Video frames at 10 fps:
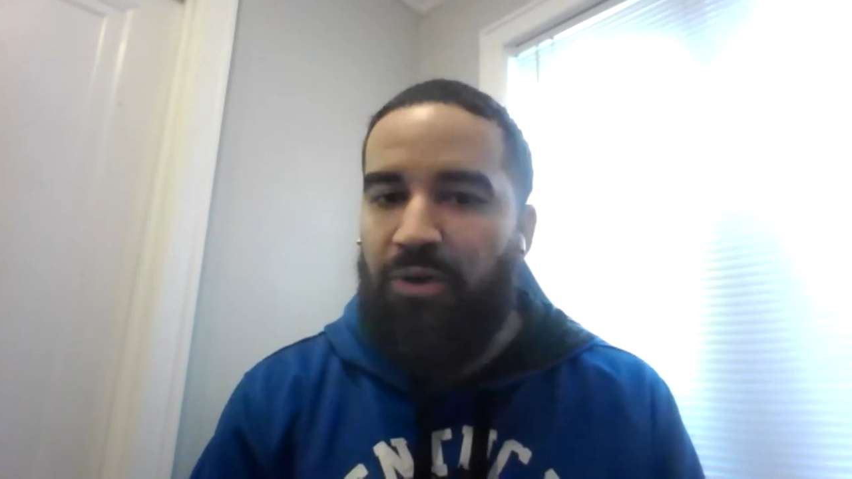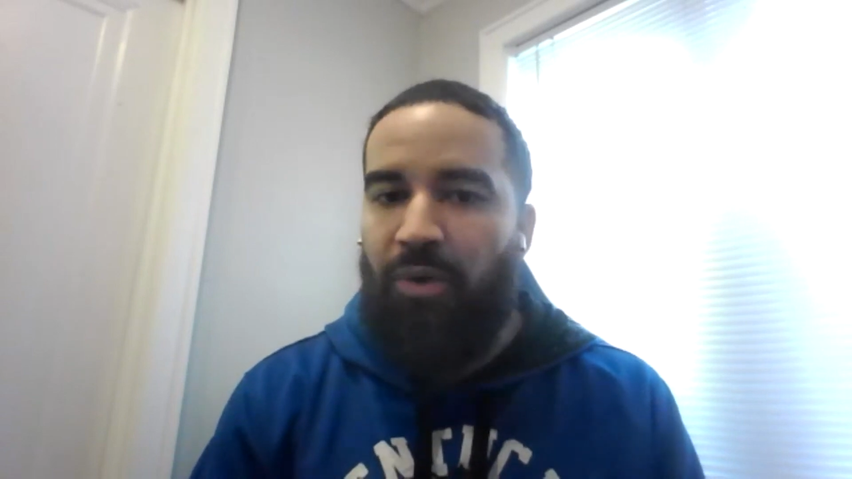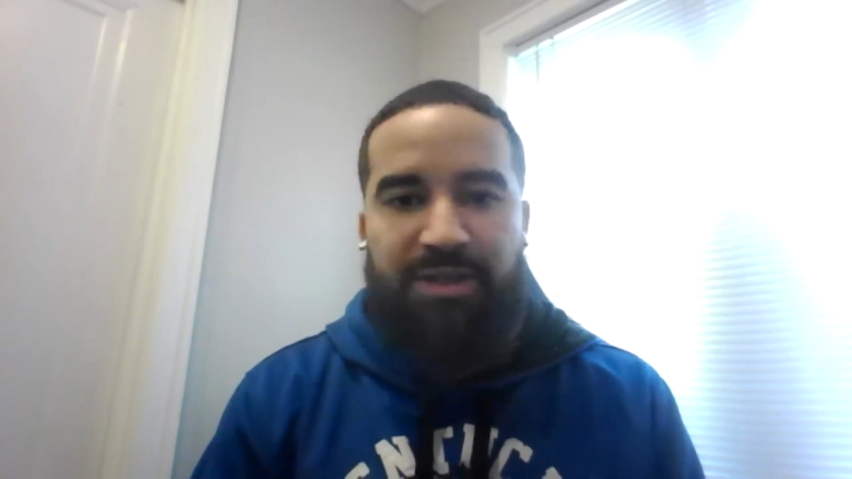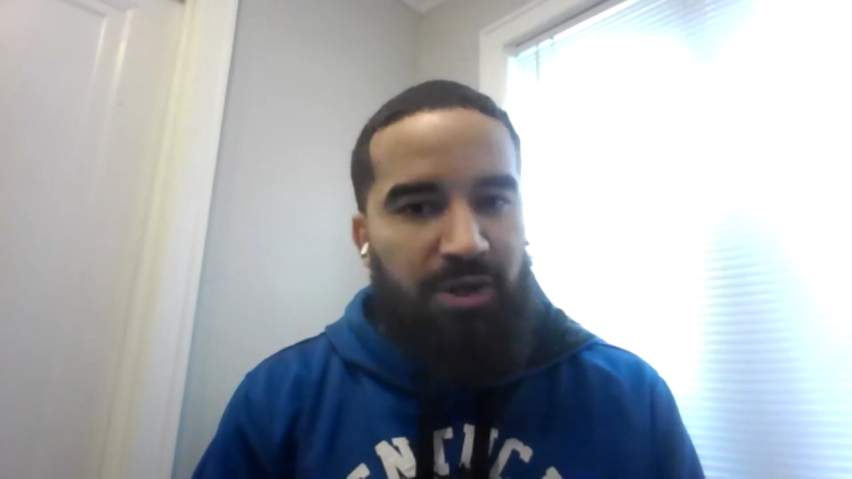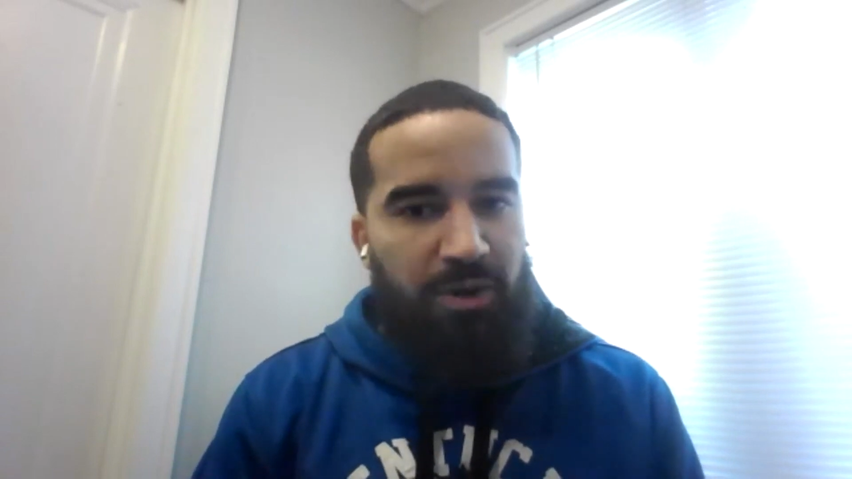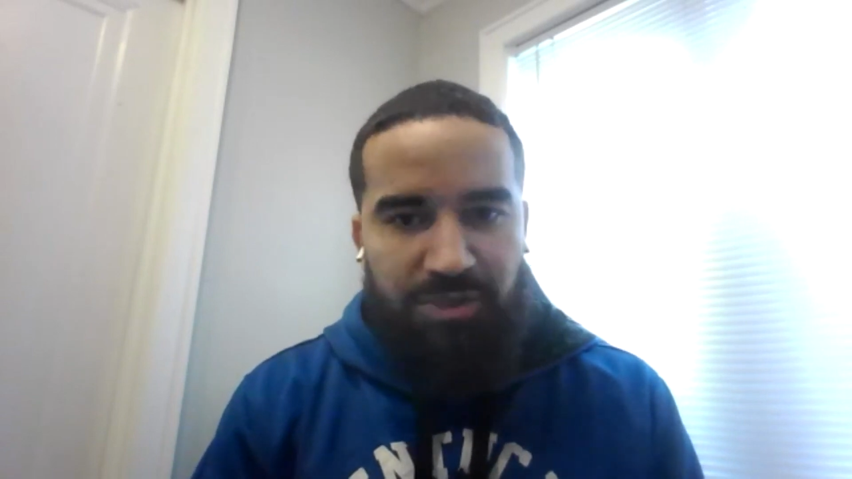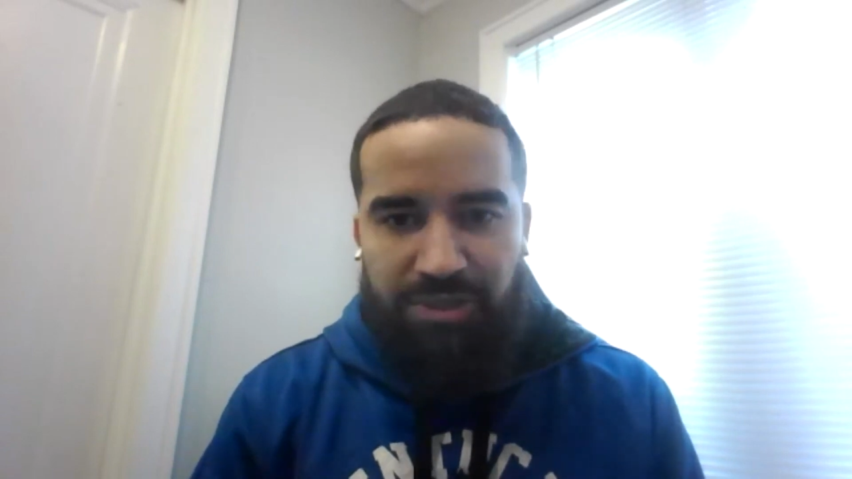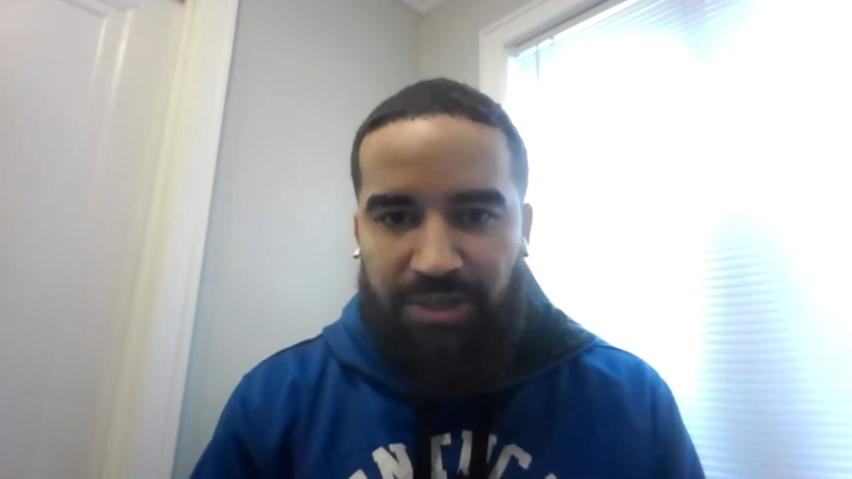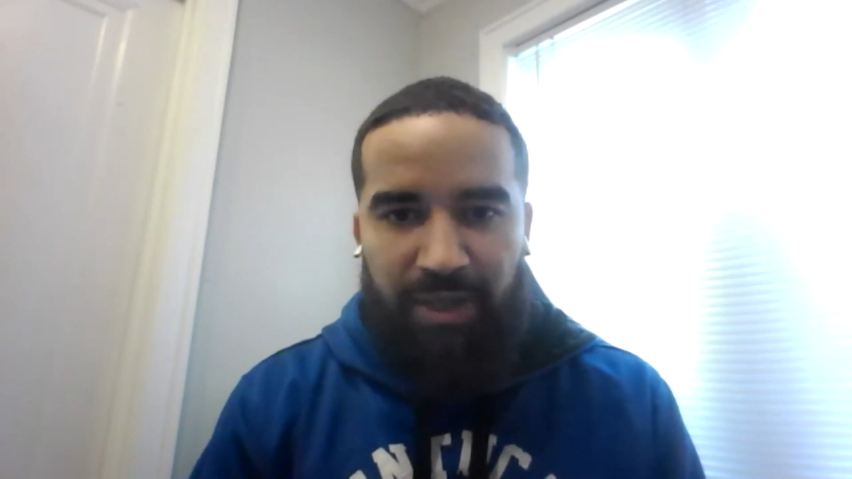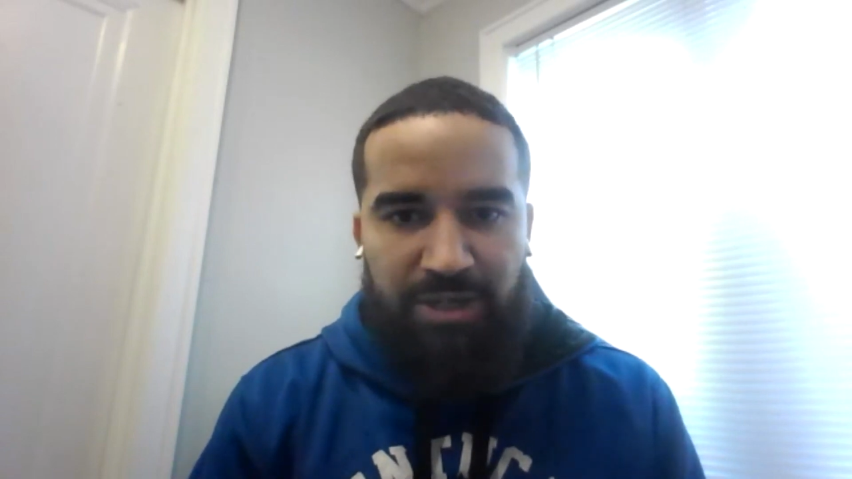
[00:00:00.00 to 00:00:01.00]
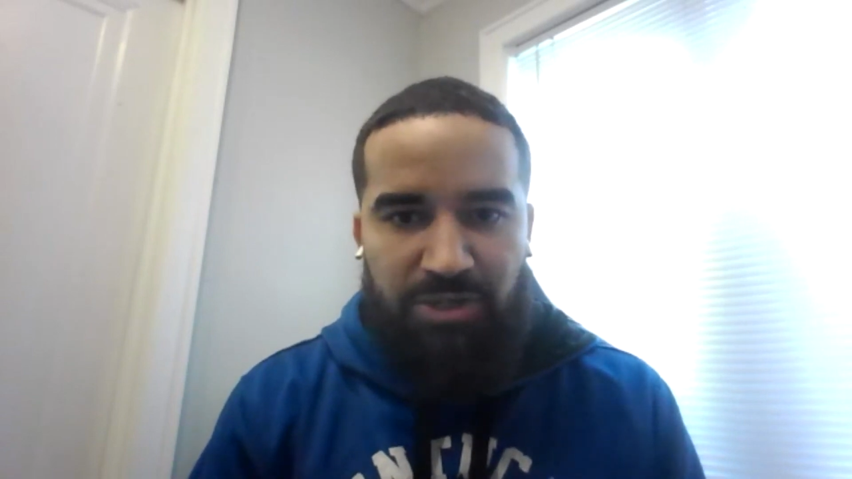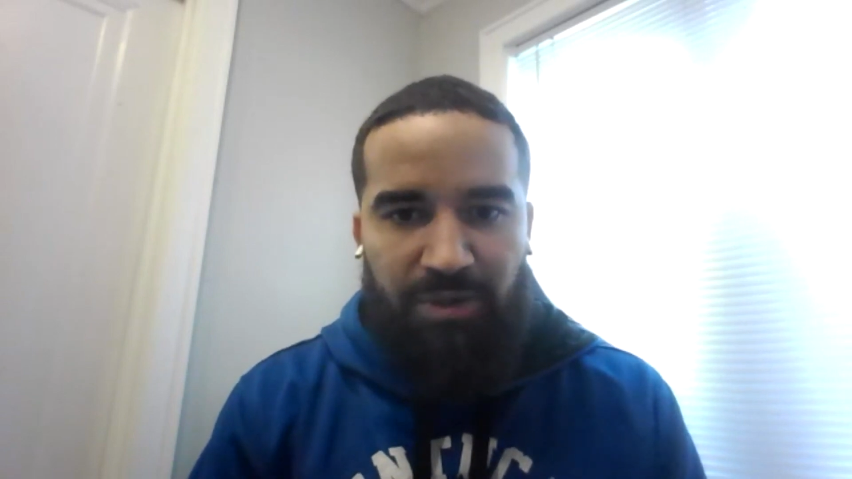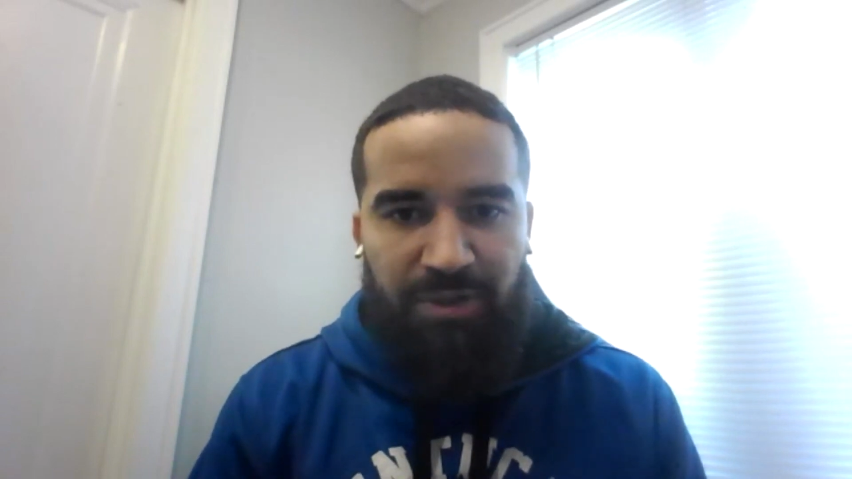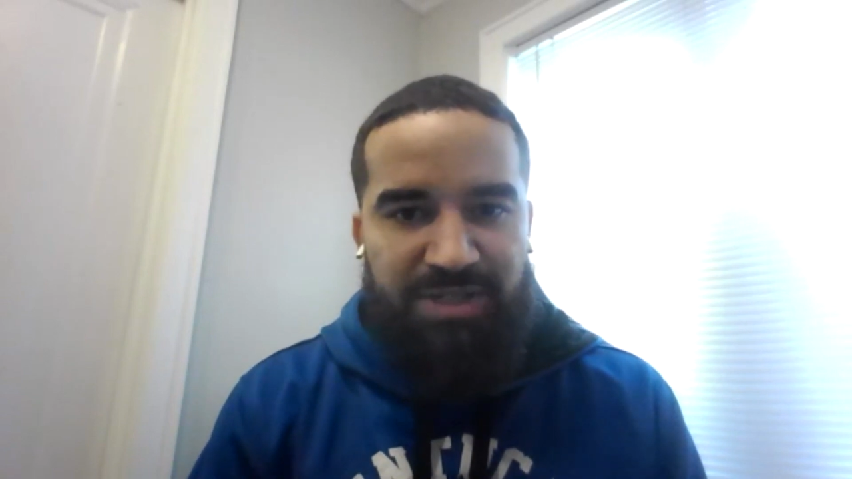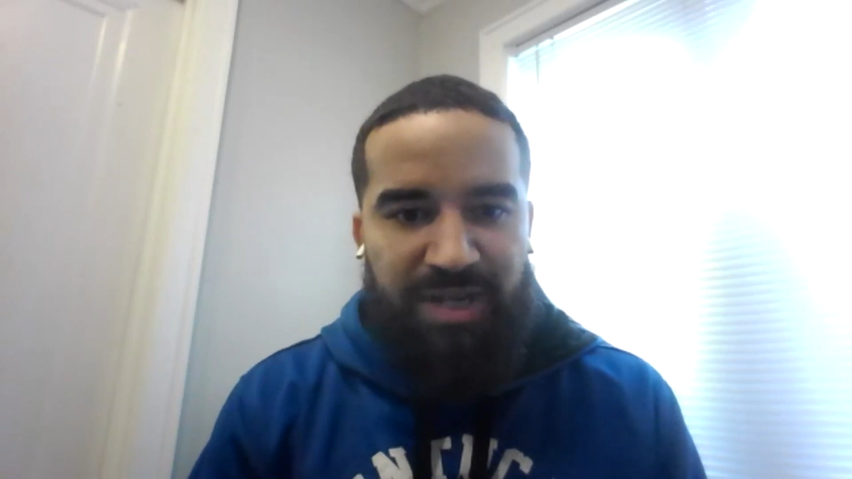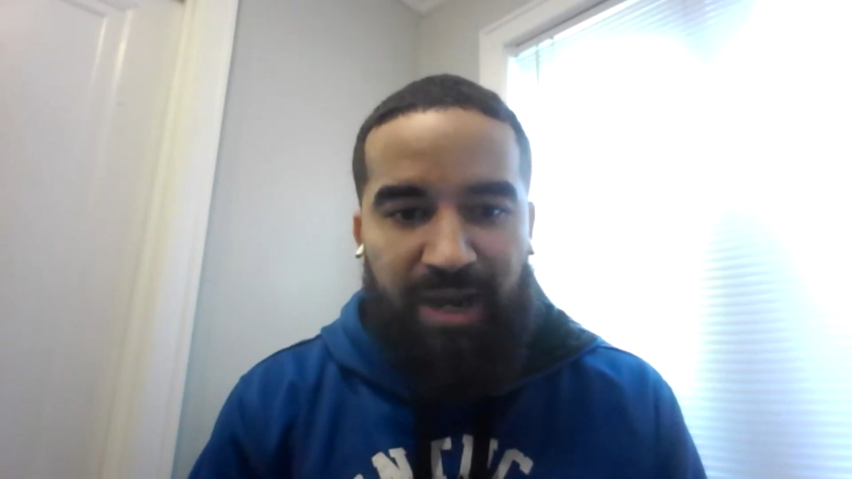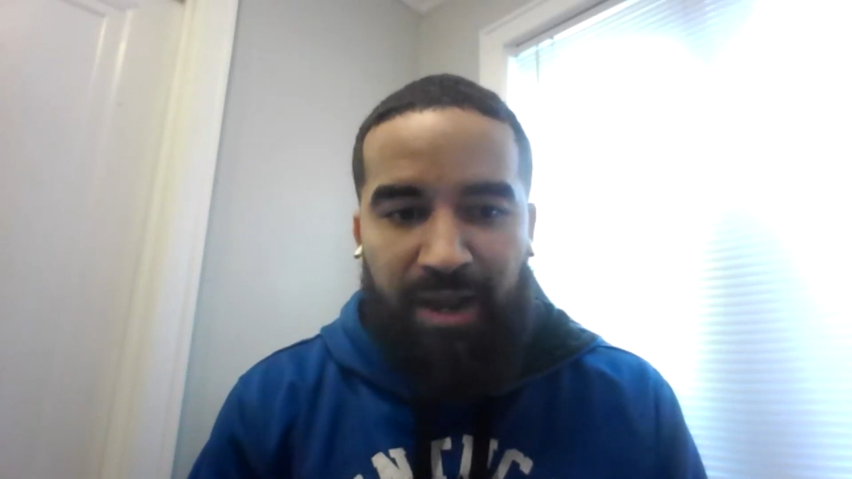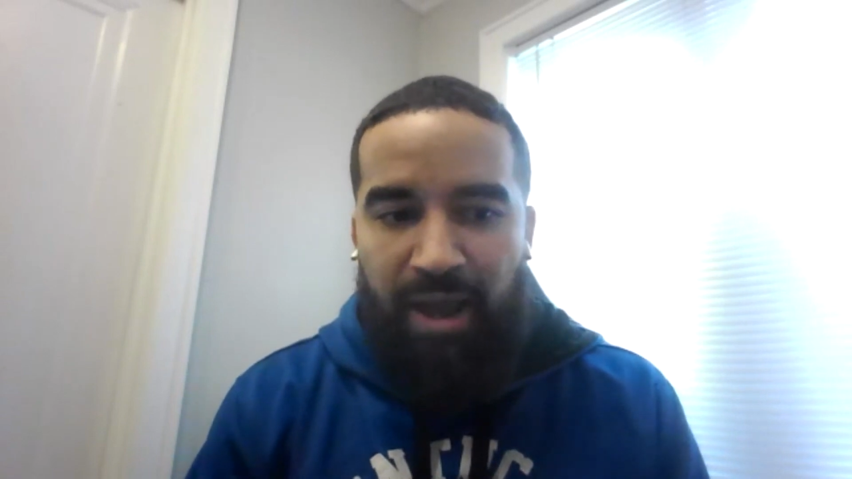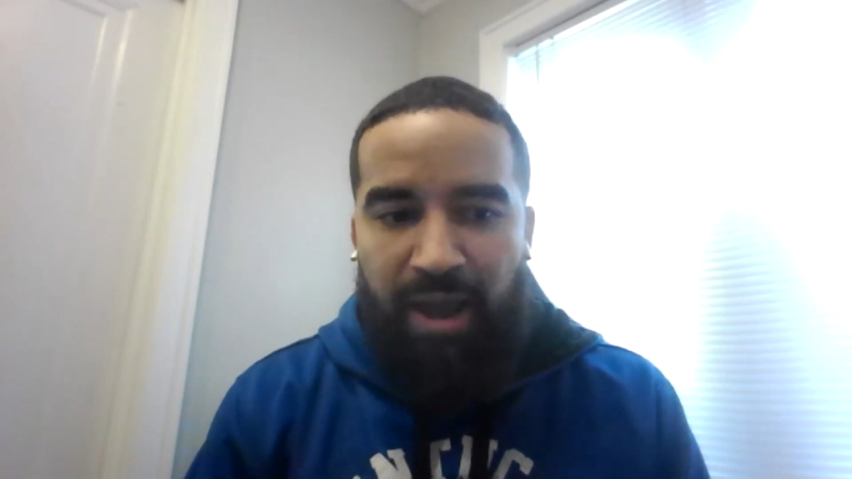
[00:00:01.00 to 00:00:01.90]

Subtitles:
greatest coaches in the history of the state.